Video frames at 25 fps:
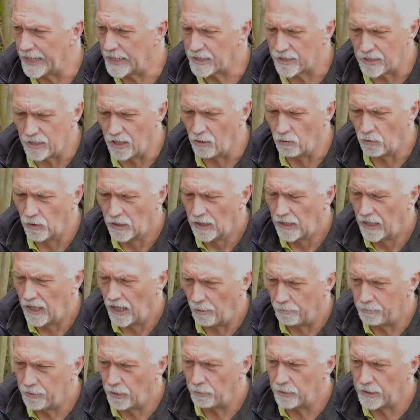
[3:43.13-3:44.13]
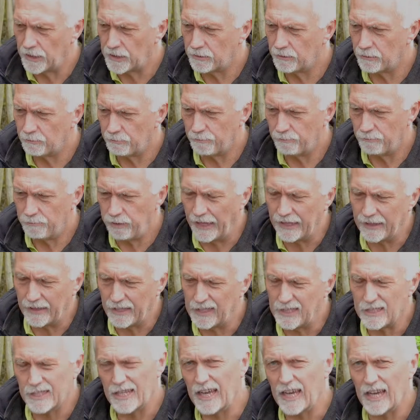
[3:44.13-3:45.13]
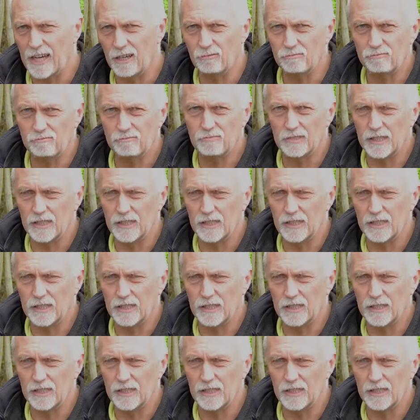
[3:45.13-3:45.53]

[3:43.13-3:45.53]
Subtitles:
So I'll probably plant these out